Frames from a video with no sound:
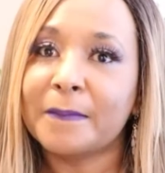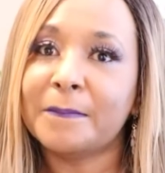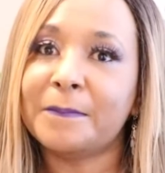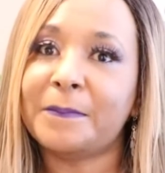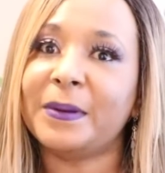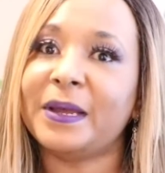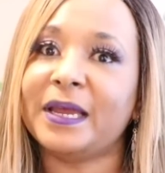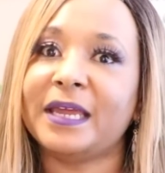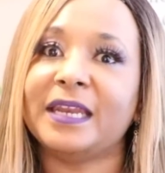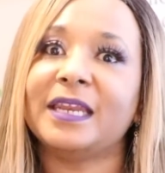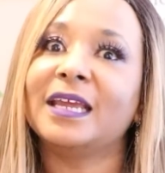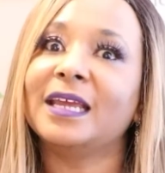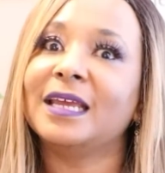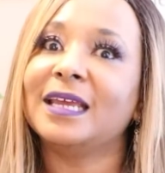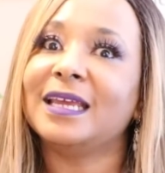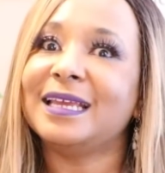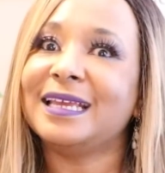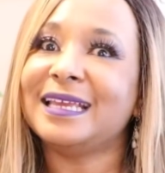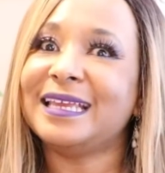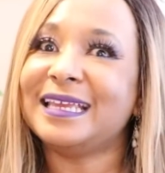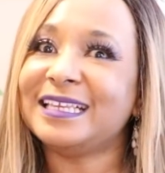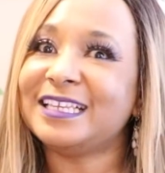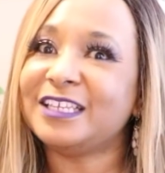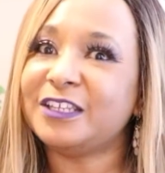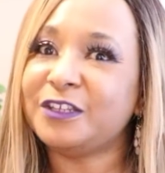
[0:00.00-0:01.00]
but
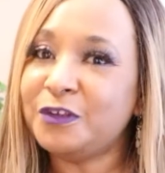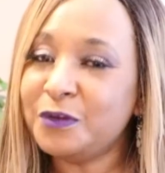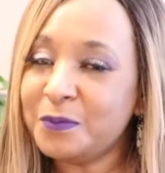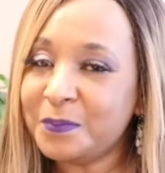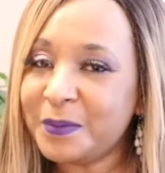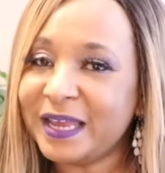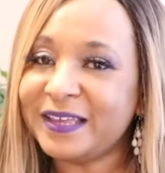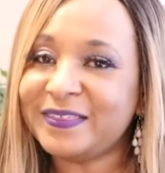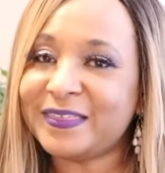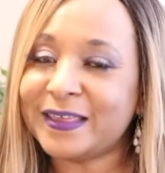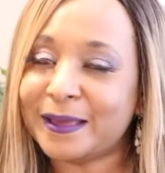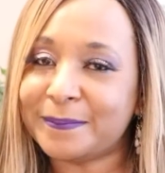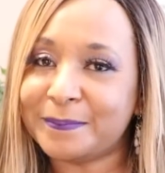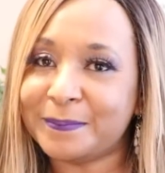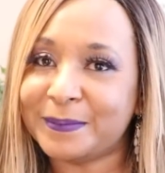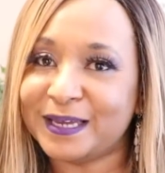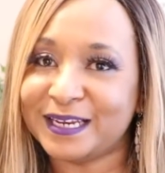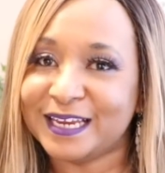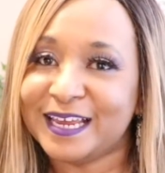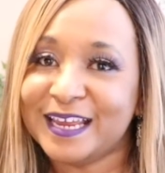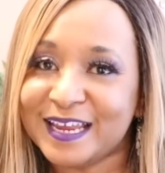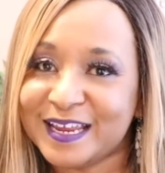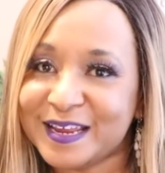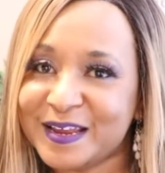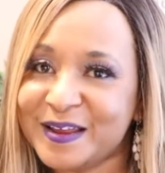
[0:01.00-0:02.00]
you made that
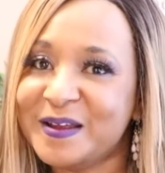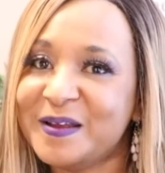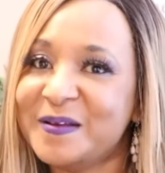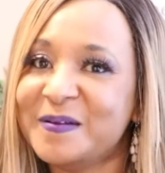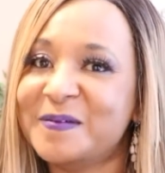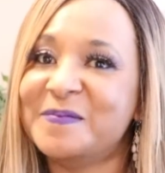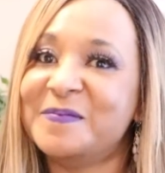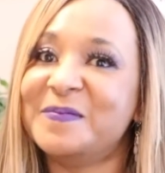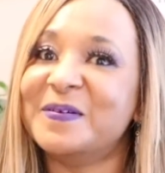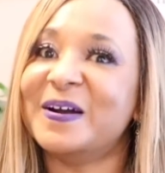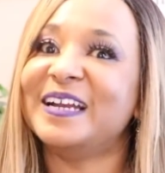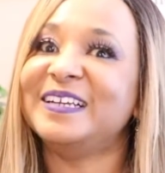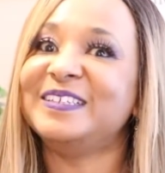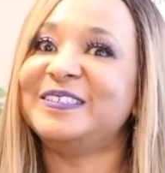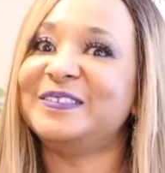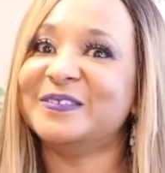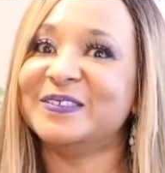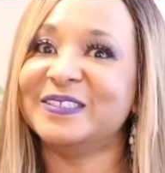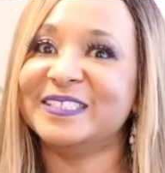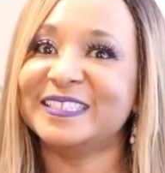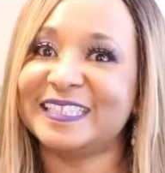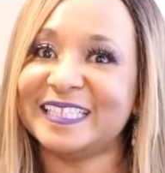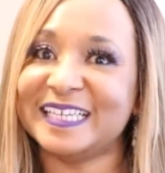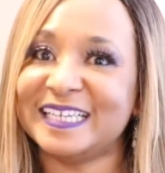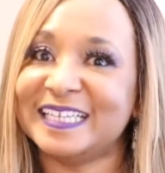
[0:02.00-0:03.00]
money by
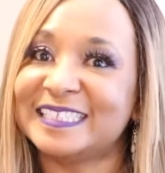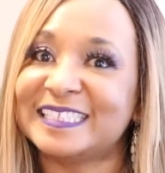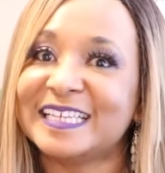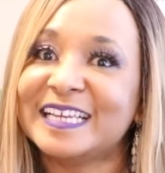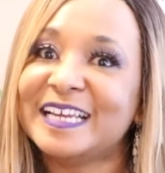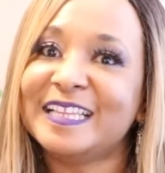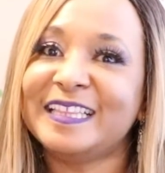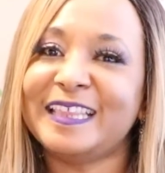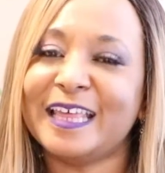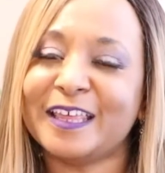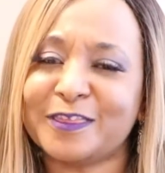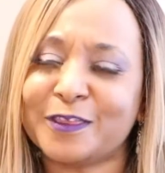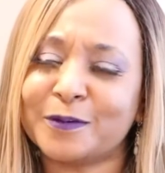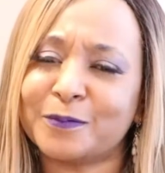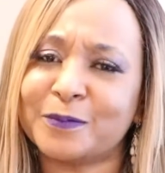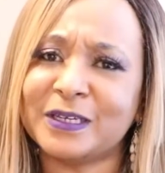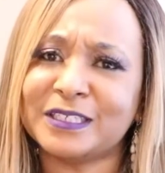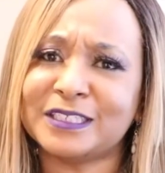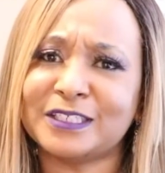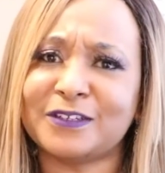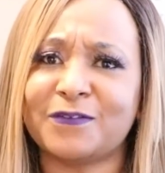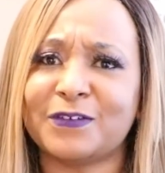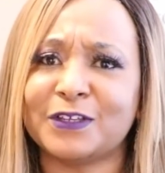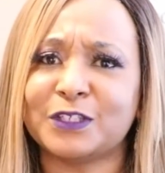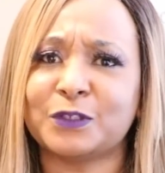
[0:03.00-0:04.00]
doing things that the
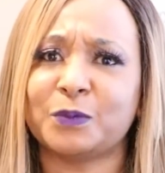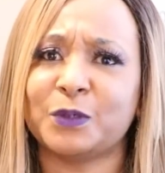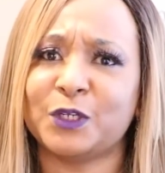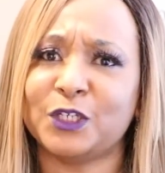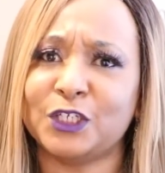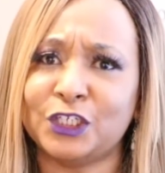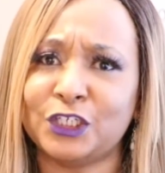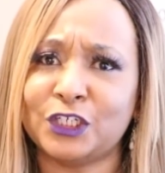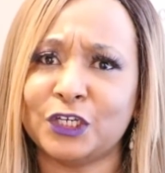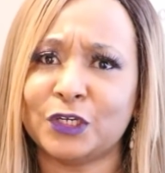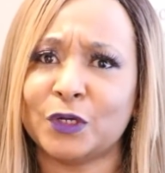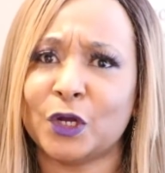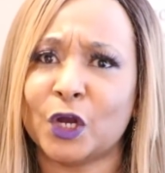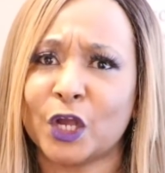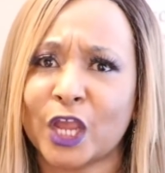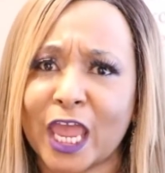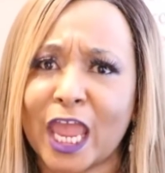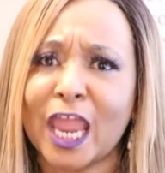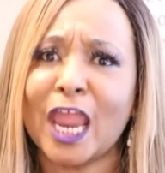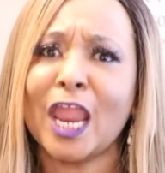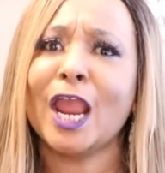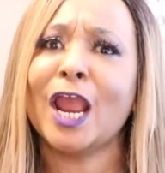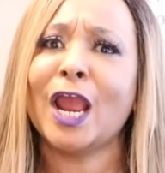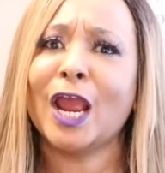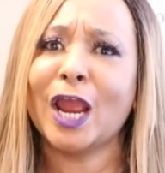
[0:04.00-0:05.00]
rest of us wouldn't do,
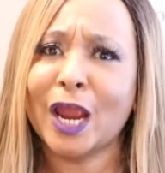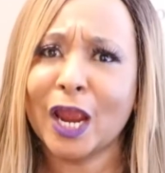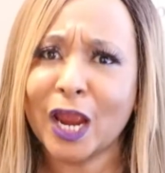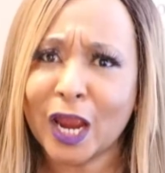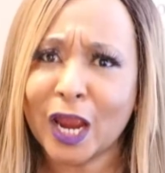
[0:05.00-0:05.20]
okay?